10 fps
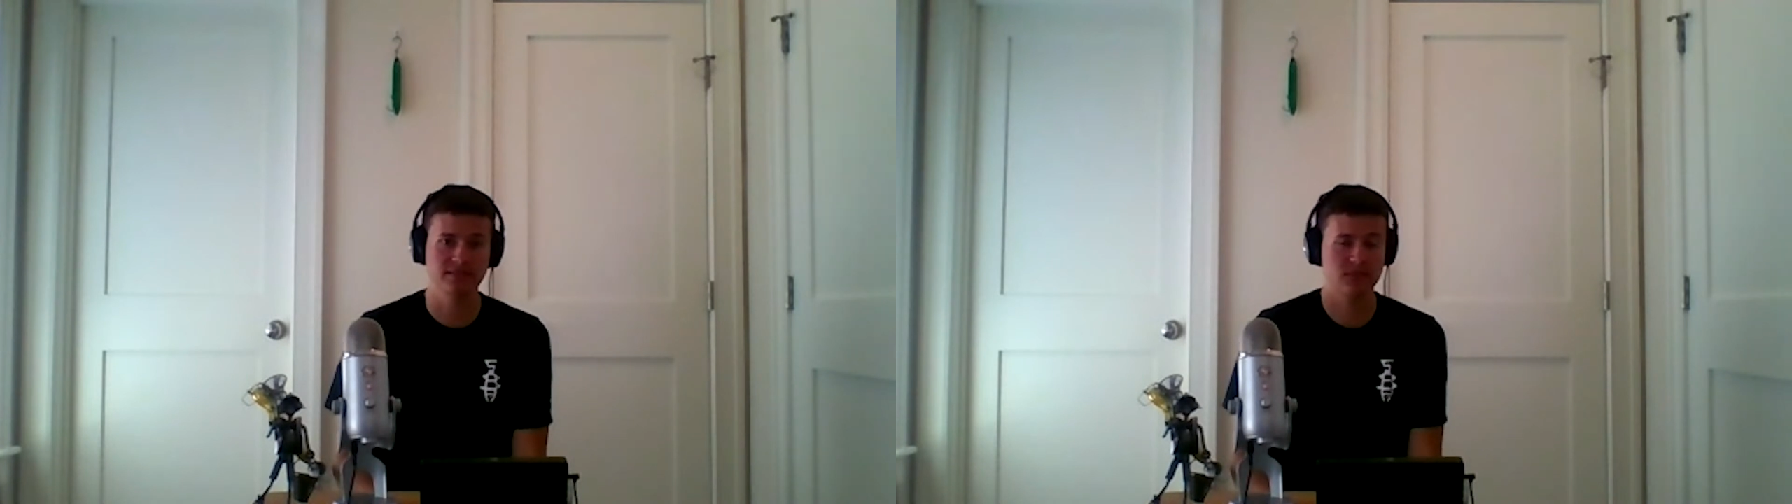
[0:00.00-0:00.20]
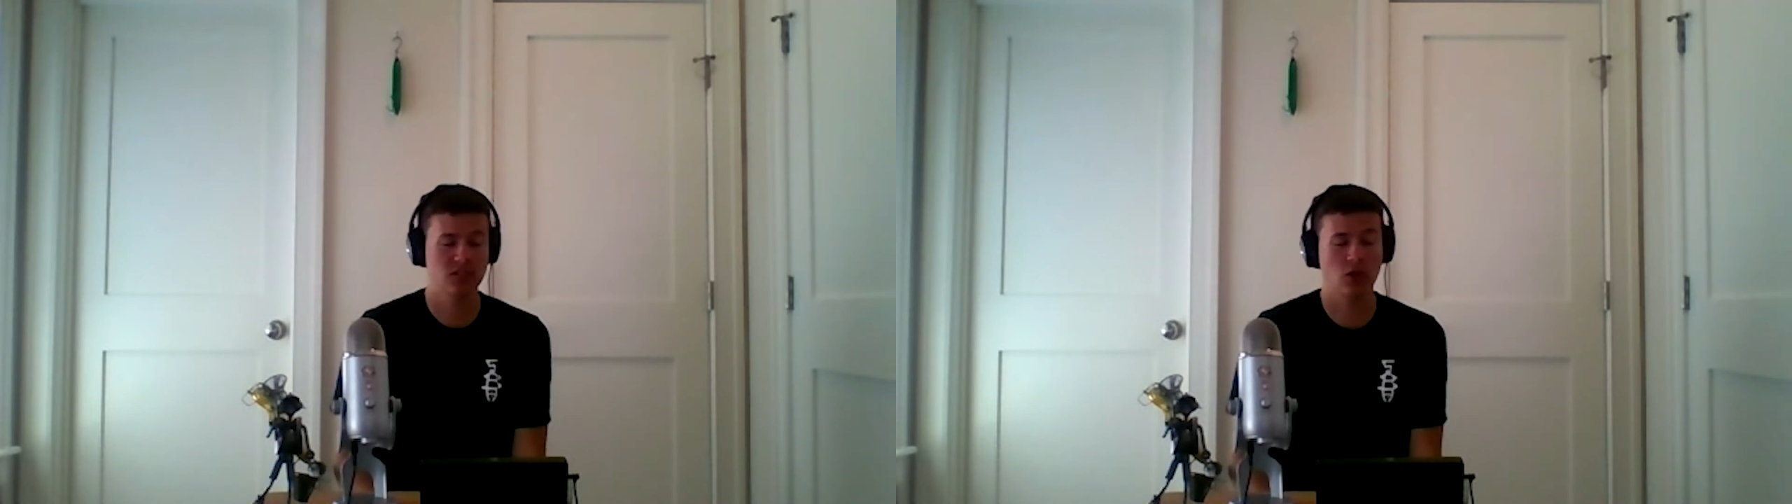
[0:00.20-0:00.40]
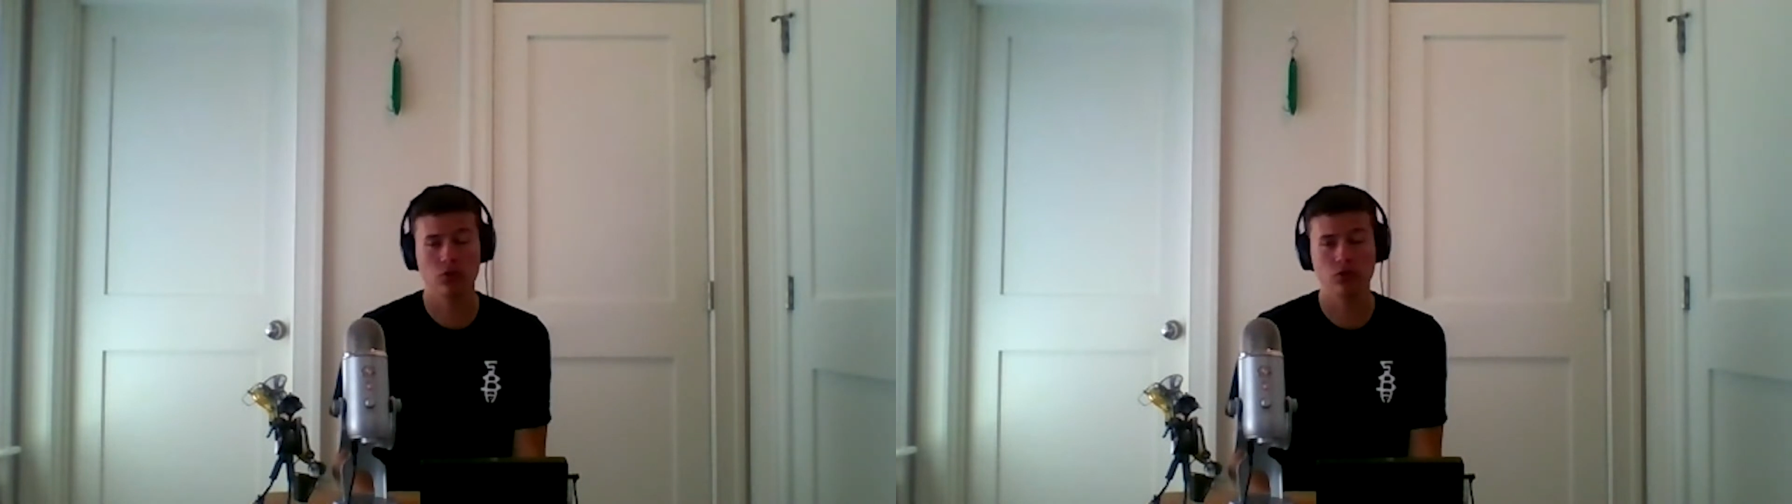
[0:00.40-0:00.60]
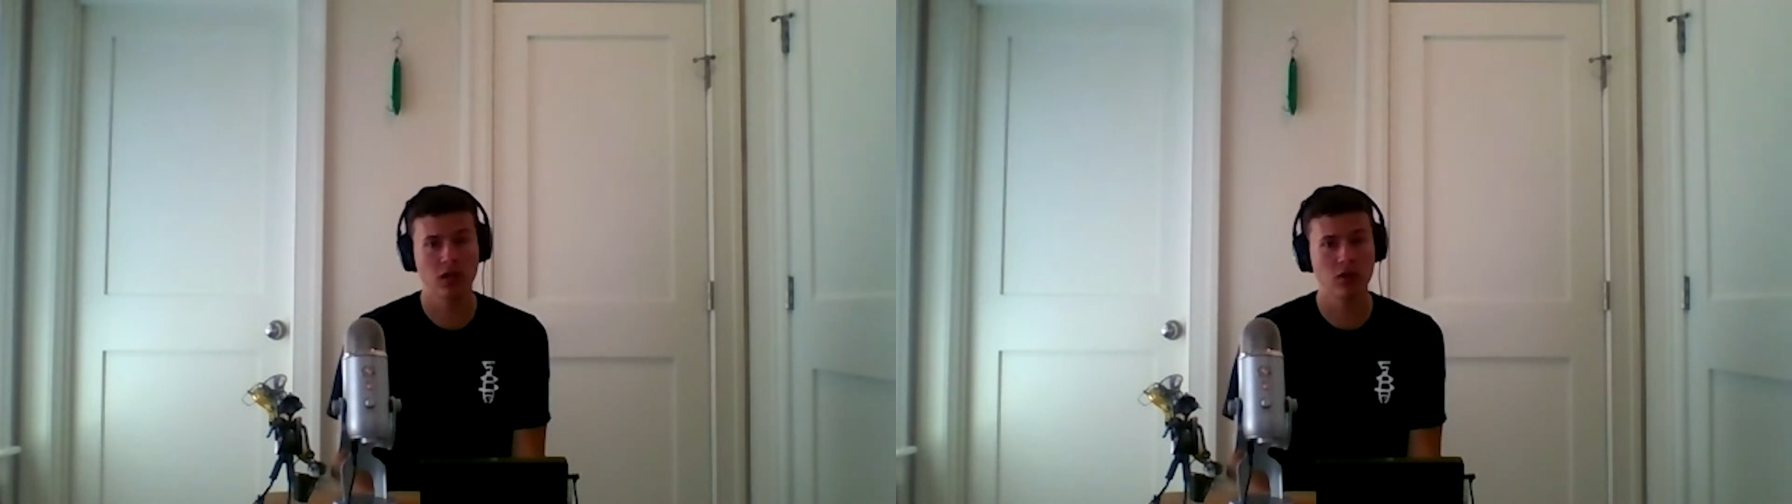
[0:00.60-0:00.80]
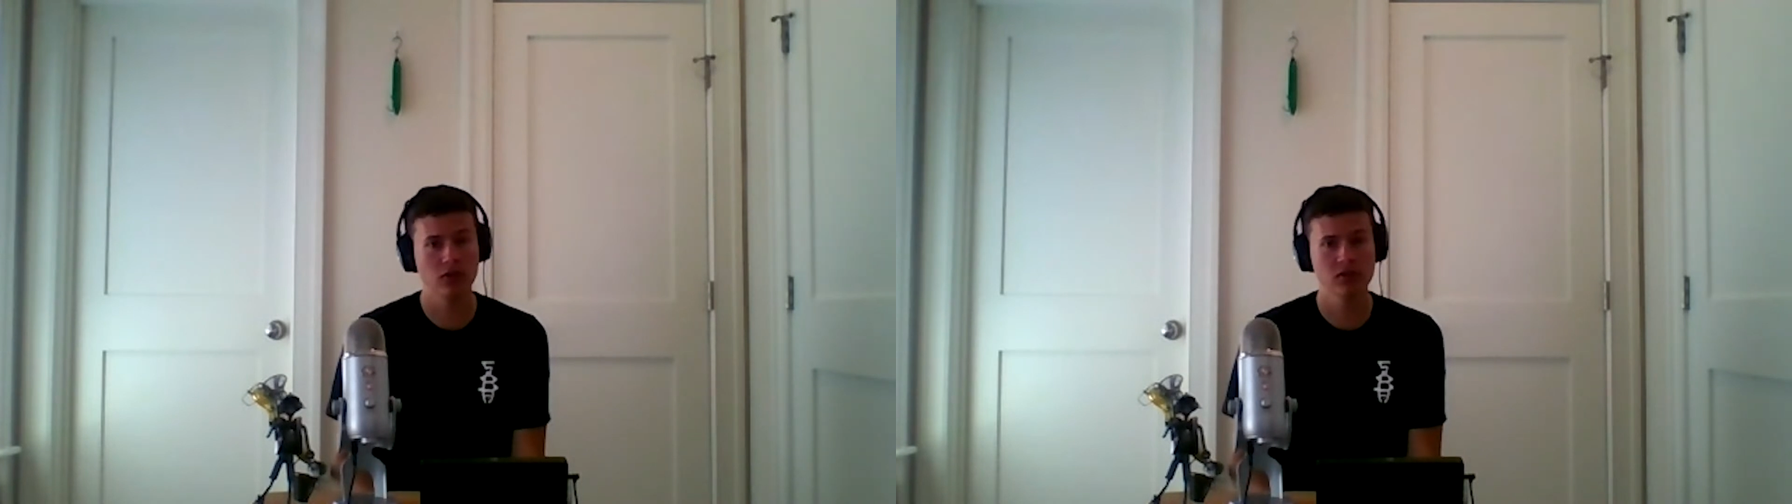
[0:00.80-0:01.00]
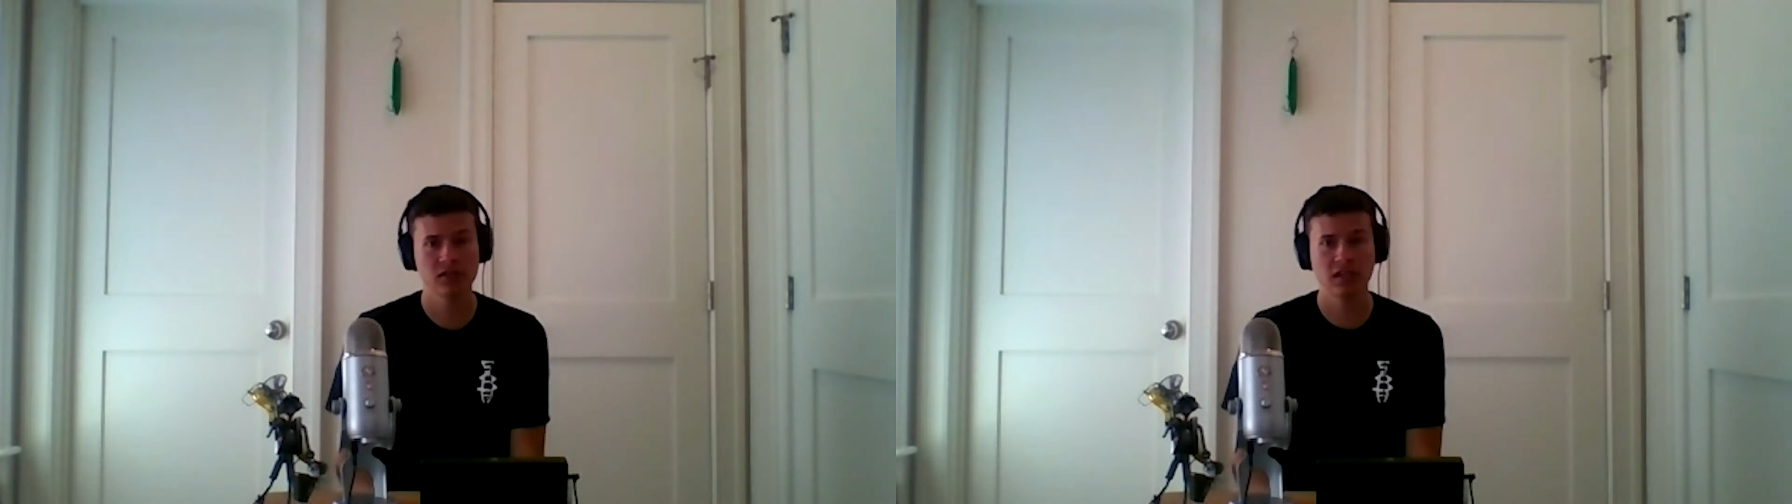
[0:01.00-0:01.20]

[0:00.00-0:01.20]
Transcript: So who knows?